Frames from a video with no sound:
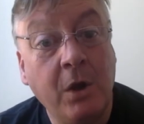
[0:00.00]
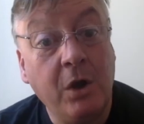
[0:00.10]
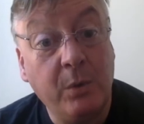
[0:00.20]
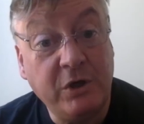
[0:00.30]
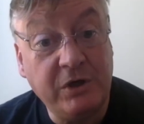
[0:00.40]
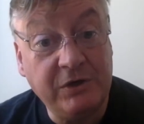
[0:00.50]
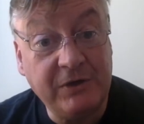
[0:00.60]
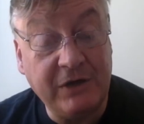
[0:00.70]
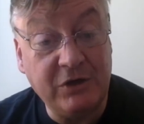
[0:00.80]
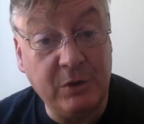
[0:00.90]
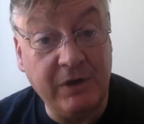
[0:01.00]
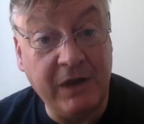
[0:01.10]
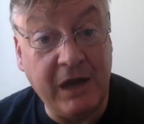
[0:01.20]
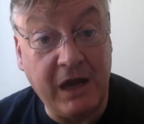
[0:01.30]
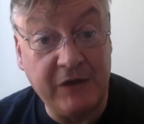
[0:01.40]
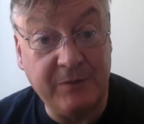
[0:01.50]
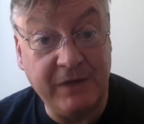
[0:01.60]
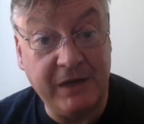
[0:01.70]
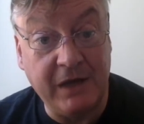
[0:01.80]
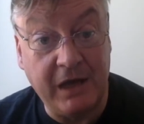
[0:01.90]
which is set during the Art
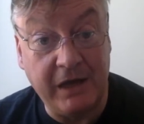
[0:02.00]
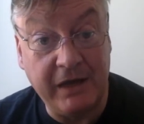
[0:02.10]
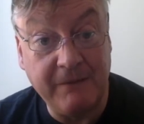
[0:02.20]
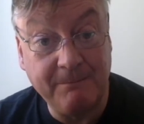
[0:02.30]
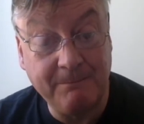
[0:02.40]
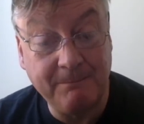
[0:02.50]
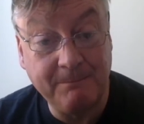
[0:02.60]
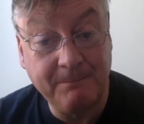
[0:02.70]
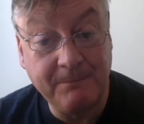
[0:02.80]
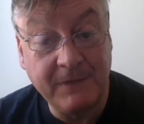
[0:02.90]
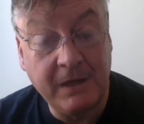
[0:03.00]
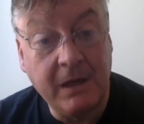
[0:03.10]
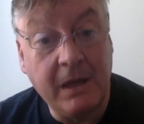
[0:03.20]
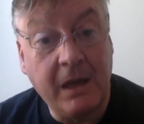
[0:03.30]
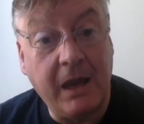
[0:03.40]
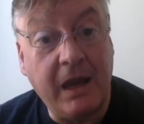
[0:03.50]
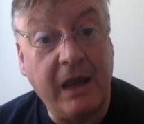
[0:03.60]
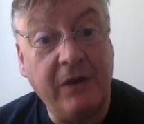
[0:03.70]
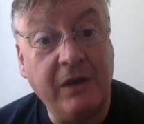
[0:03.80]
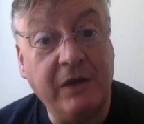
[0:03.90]
Biennale.
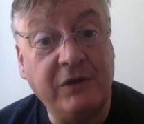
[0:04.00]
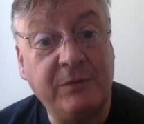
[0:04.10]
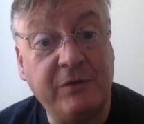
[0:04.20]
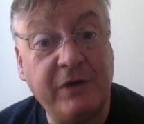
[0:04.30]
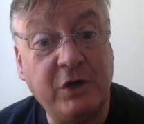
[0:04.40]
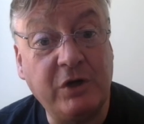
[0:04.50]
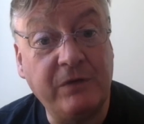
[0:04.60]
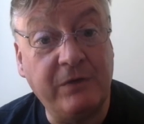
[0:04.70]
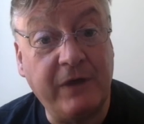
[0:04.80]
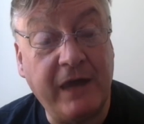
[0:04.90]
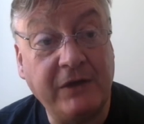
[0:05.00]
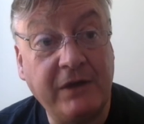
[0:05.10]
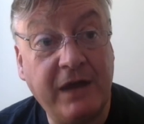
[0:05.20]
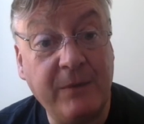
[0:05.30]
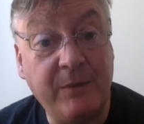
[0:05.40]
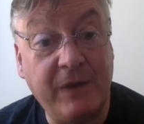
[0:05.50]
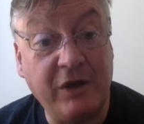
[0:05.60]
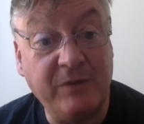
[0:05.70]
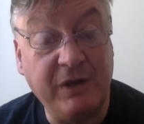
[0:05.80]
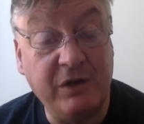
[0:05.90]
And the inspiration for that came
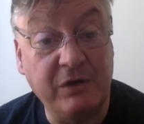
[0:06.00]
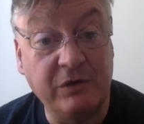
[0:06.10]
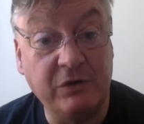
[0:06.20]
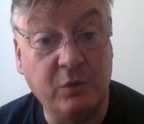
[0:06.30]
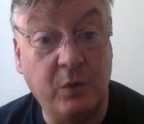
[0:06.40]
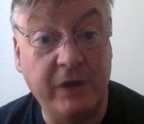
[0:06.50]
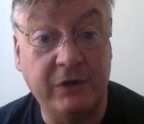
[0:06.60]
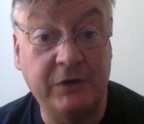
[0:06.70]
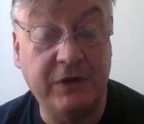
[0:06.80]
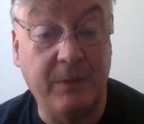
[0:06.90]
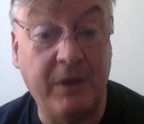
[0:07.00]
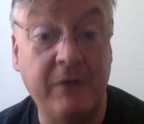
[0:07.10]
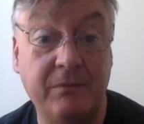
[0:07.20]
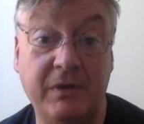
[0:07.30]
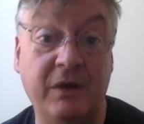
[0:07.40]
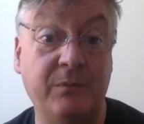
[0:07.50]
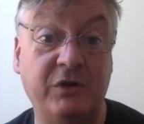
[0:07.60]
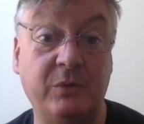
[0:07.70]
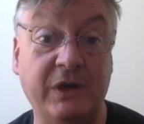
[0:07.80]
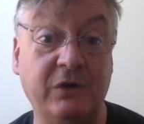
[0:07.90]
about because one summer, in
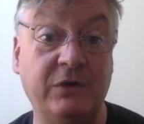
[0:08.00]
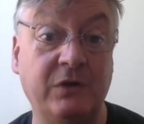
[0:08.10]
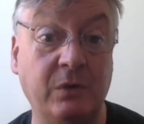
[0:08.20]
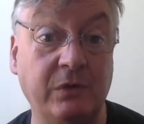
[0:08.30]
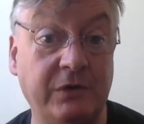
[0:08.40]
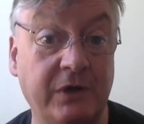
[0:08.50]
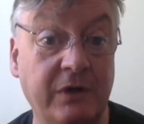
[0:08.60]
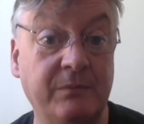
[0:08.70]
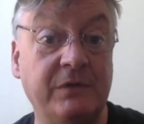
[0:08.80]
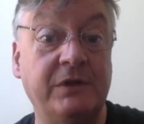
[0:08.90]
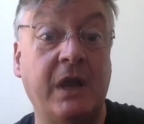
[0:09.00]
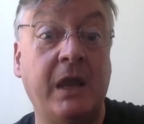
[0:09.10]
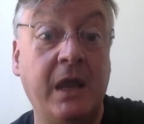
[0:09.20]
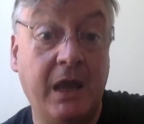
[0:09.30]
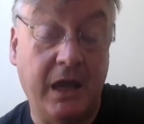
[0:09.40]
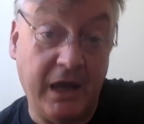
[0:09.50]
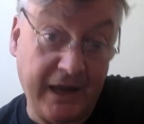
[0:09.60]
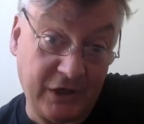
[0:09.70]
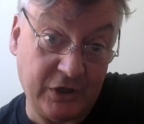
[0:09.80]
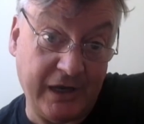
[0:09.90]
between school terms, I
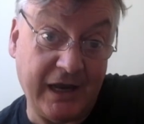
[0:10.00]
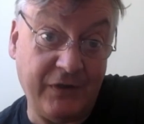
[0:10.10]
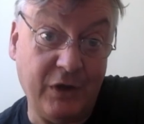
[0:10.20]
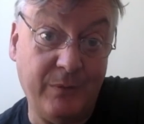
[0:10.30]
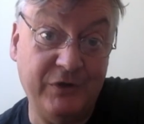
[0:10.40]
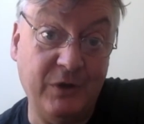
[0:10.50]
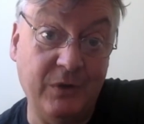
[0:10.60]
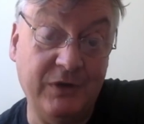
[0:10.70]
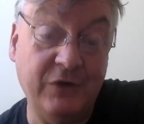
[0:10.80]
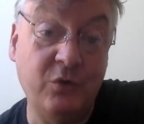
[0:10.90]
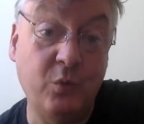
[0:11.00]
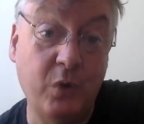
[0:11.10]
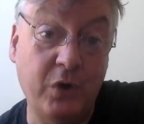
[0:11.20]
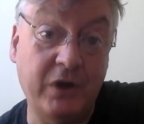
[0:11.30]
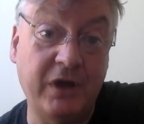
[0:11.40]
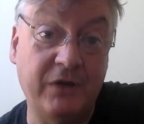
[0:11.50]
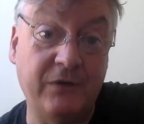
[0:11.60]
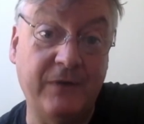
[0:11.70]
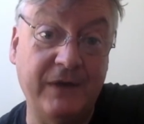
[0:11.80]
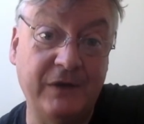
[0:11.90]
actually had the opportunity to work at the
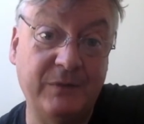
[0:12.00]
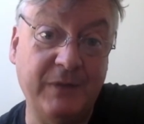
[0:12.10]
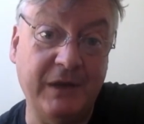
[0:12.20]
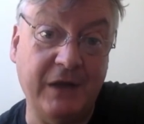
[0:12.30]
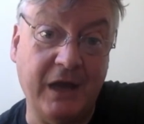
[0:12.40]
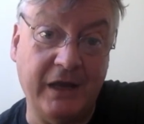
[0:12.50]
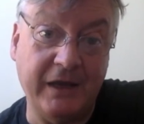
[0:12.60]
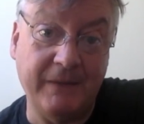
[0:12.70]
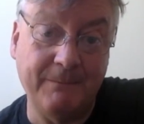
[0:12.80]
Venice Biennale.